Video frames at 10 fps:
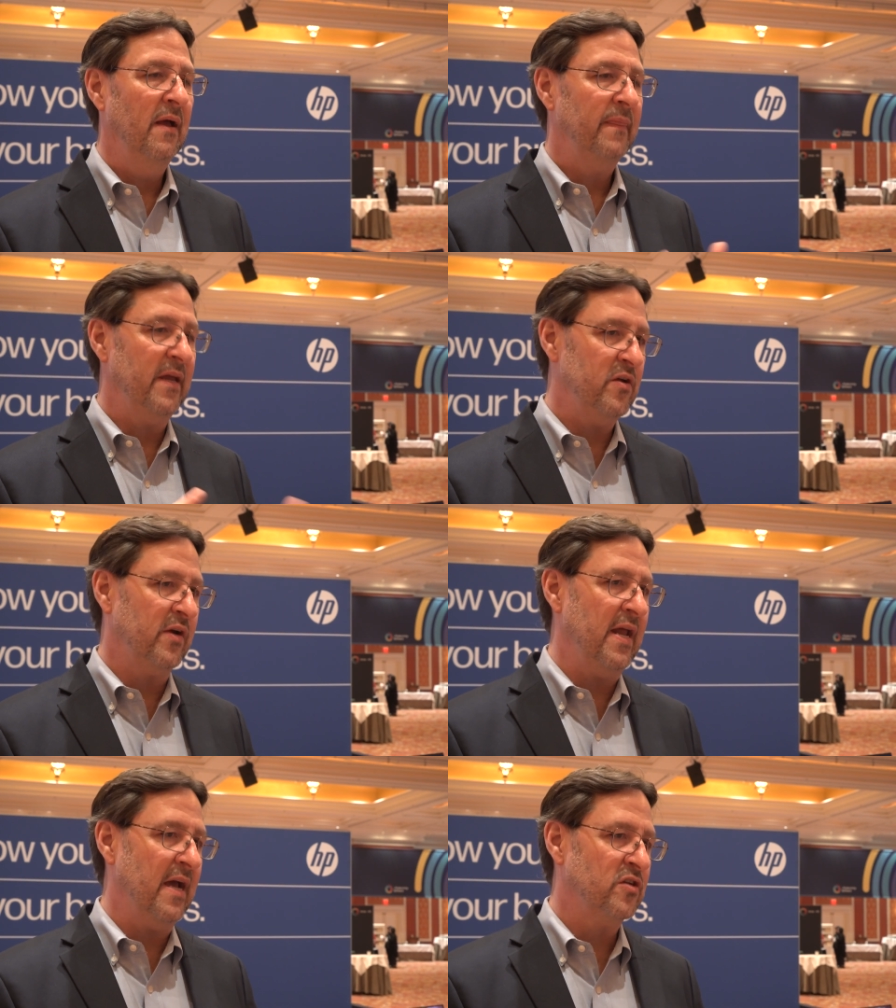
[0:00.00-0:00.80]
then you
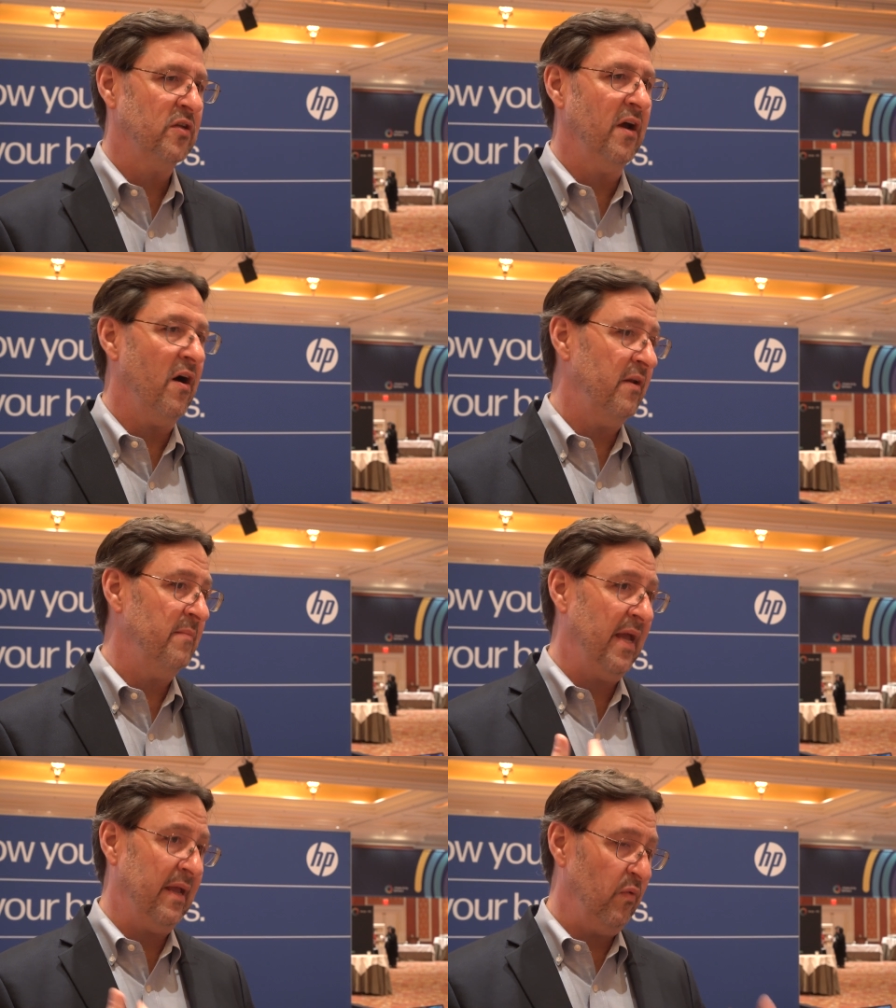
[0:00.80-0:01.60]
can actually
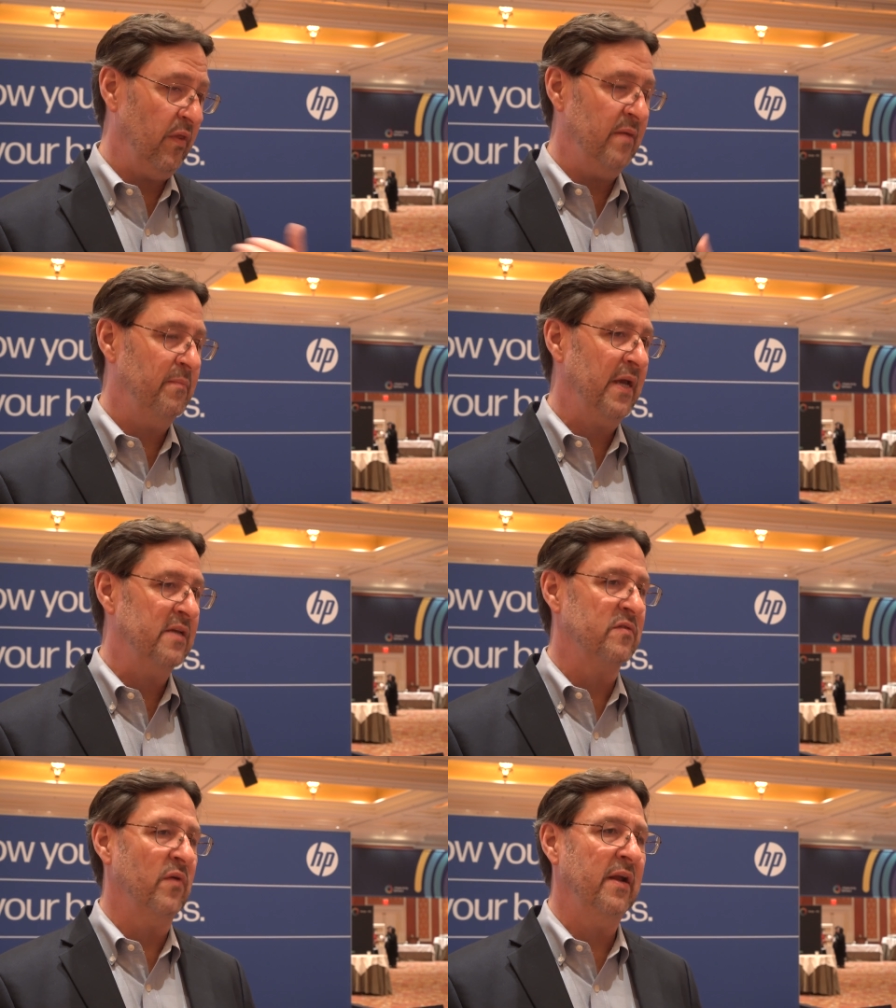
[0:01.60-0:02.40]
automate within
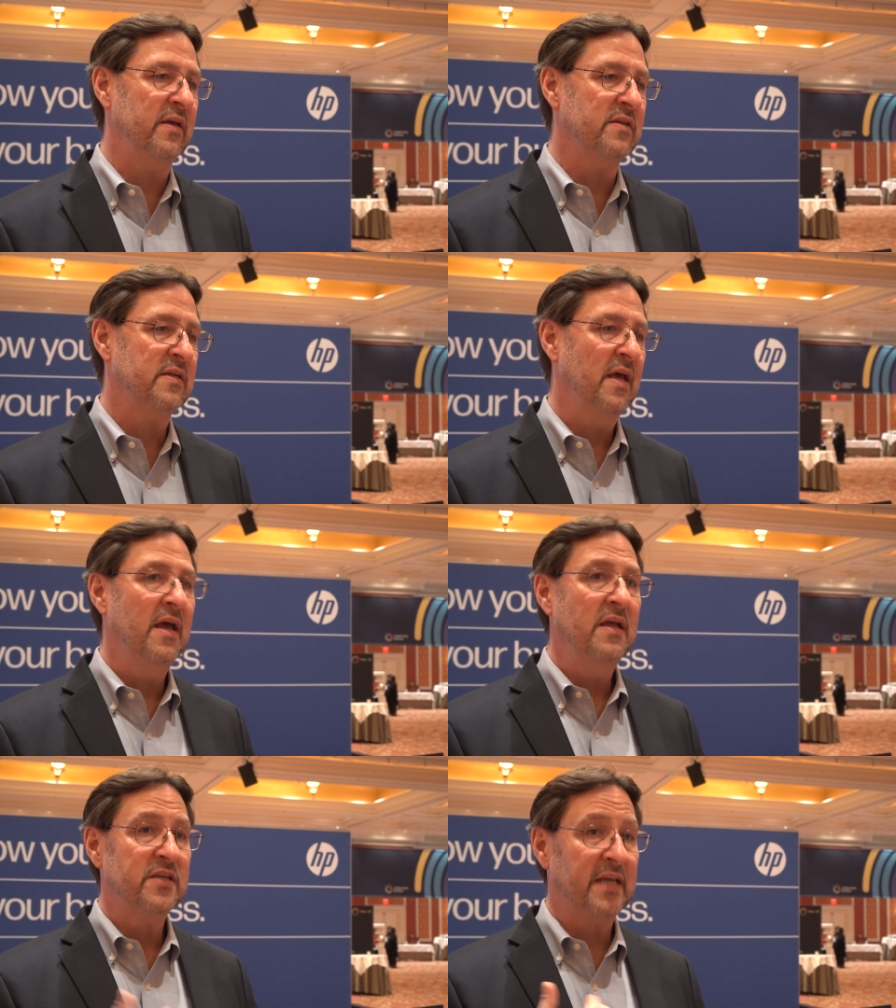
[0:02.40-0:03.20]
PACE and Radius
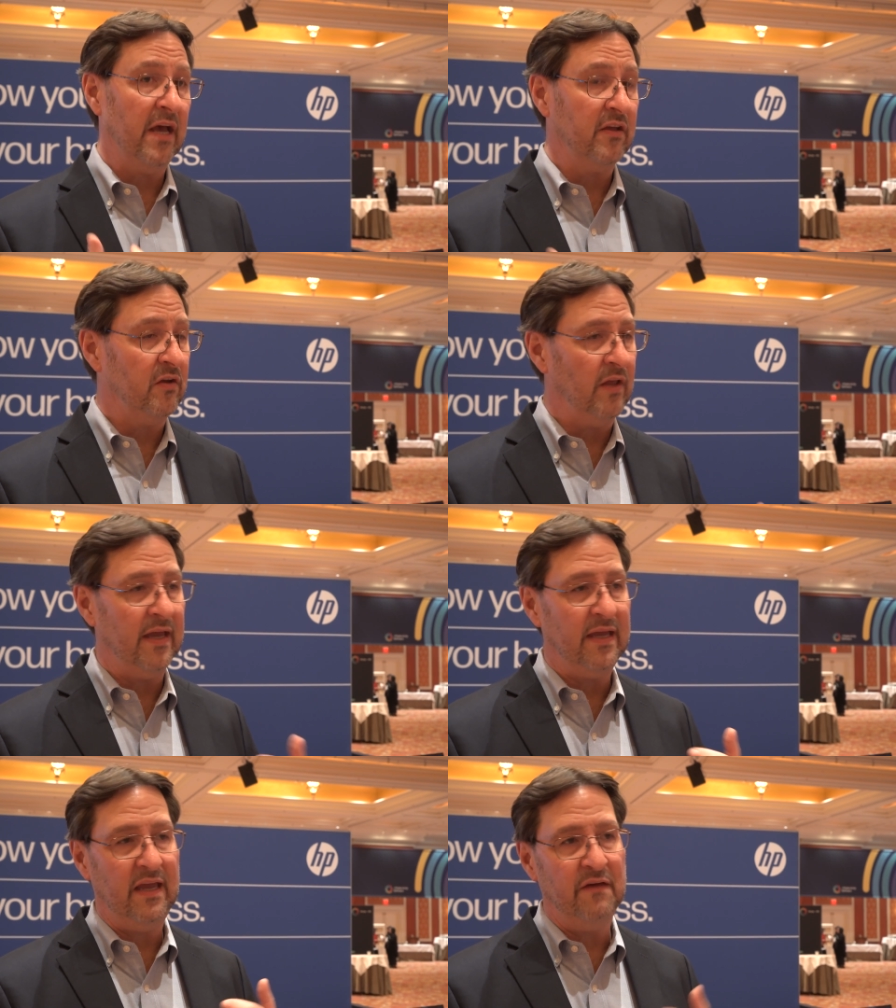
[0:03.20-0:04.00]
to
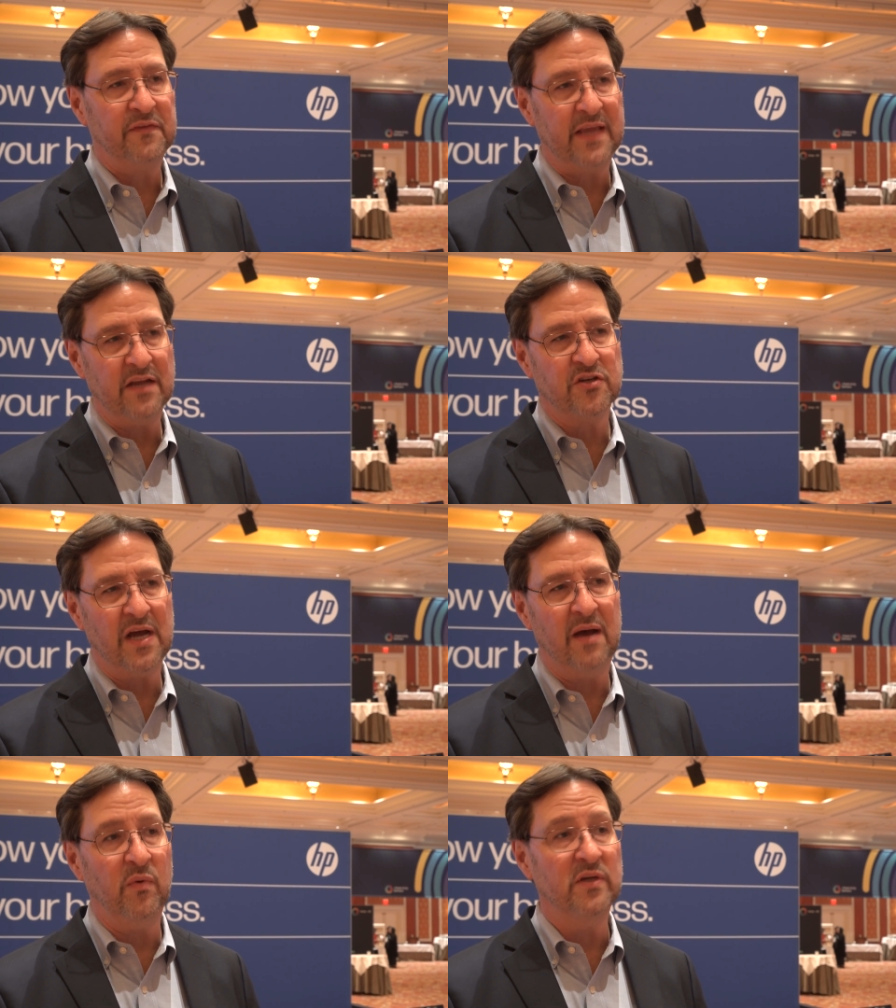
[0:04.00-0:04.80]
calculate if that
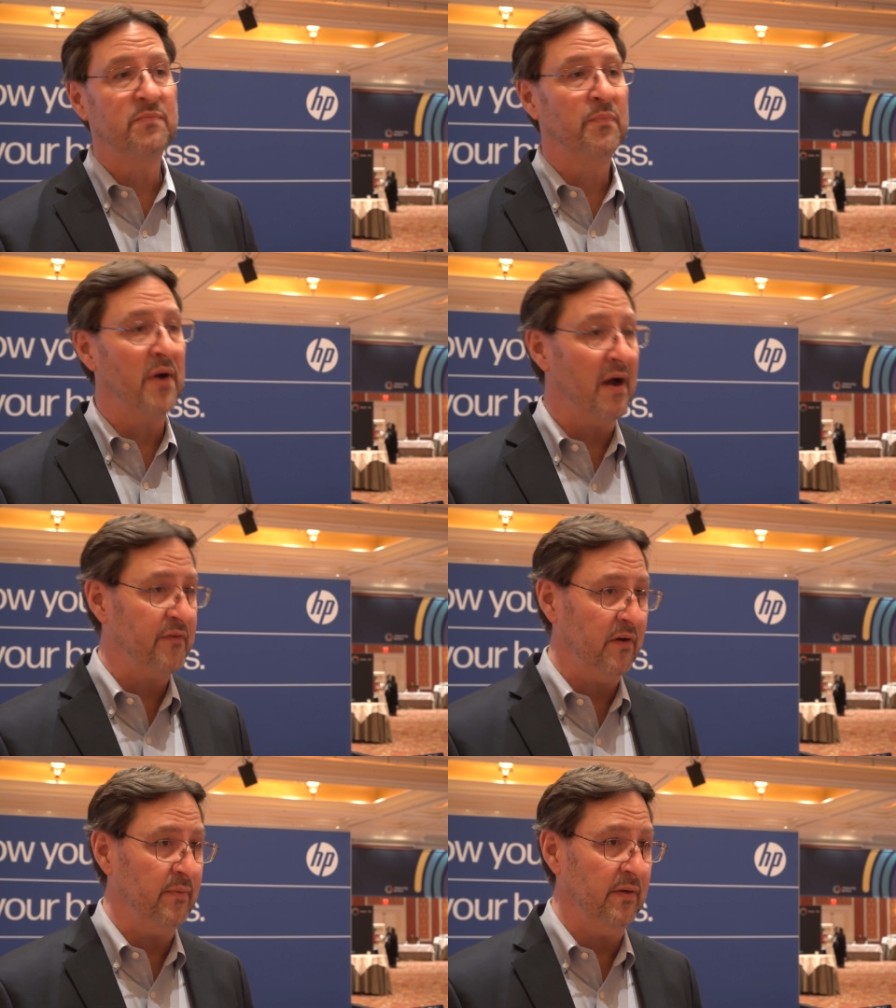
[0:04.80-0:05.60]
job was
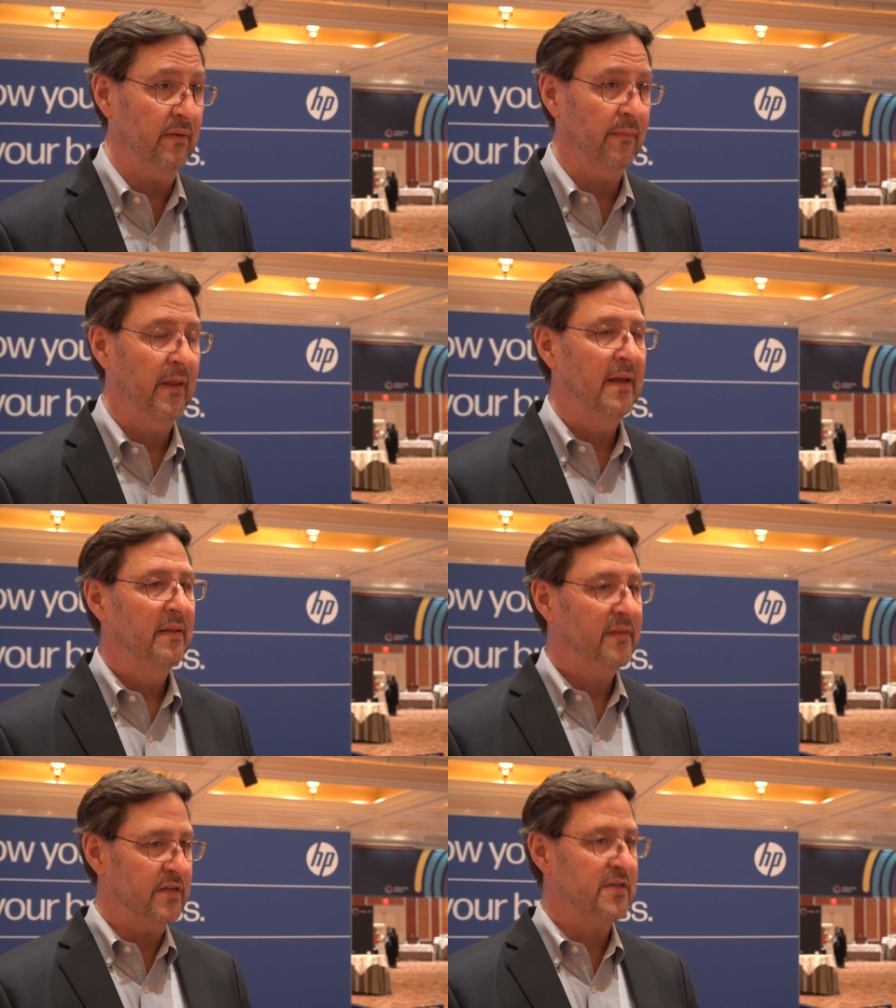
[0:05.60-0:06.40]
profitable.
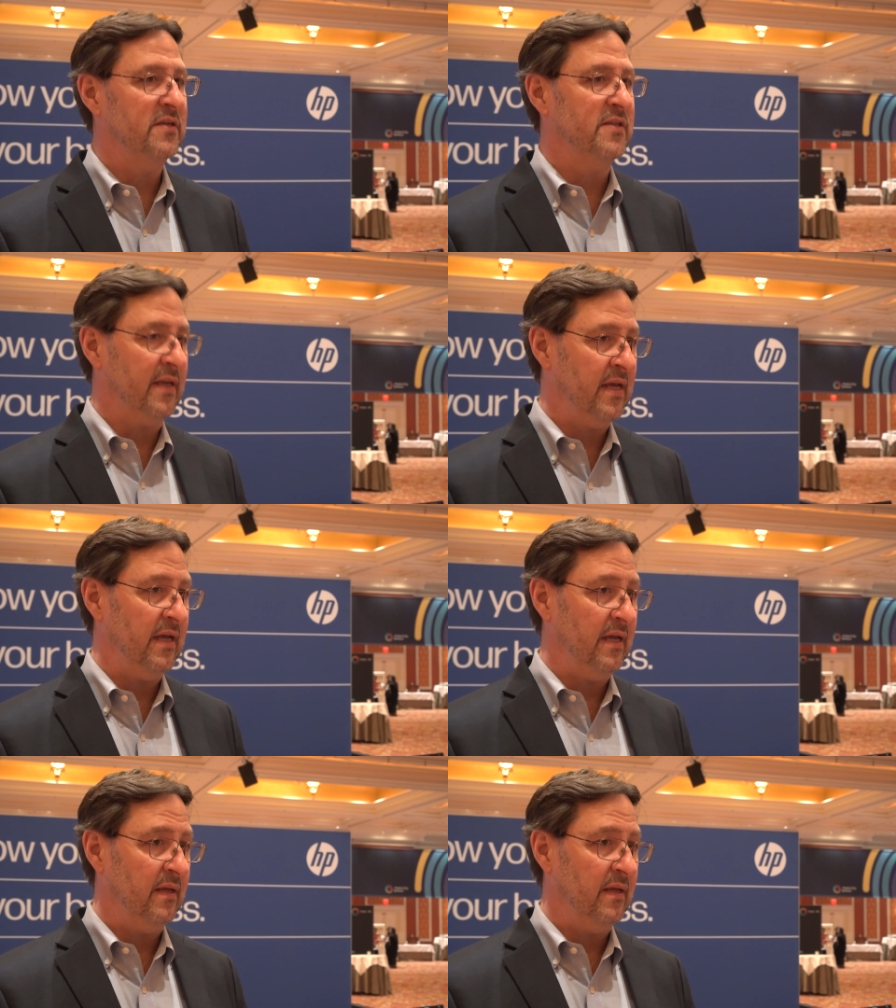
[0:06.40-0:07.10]
This is the key.